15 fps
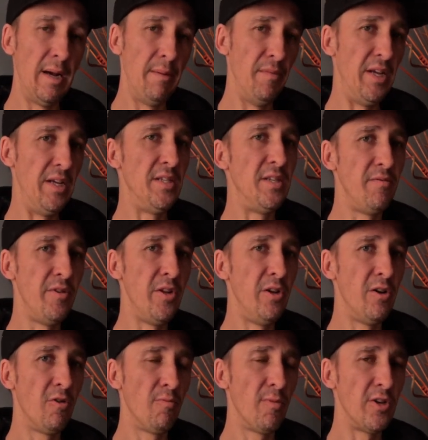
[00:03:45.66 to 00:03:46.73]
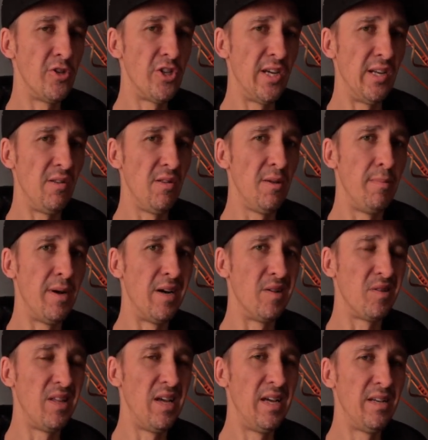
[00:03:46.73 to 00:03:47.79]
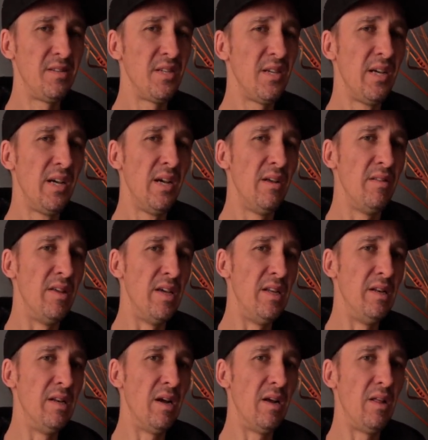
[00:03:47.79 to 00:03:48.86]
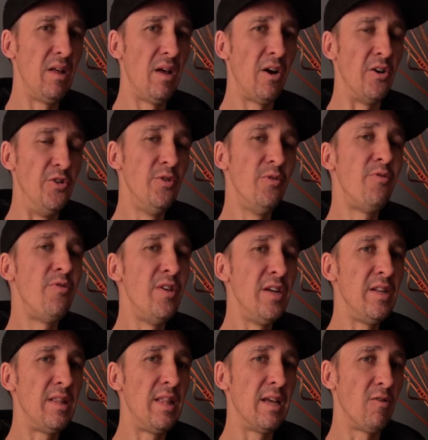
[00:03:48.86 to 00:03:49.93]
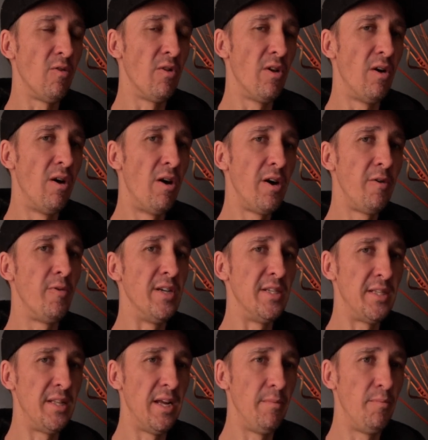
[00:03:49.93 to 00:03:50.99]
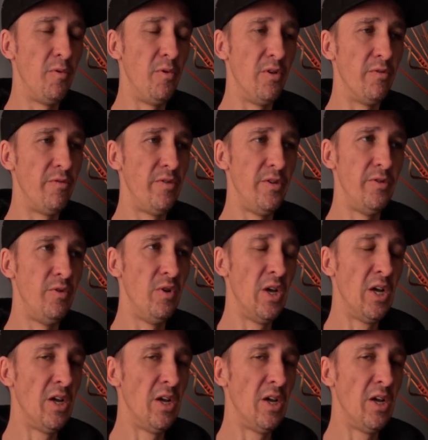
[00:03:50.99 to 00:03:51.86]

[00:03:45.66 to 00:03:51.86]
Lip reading: there is a video on my channel about that, then I do think that on a highway standpoint of view,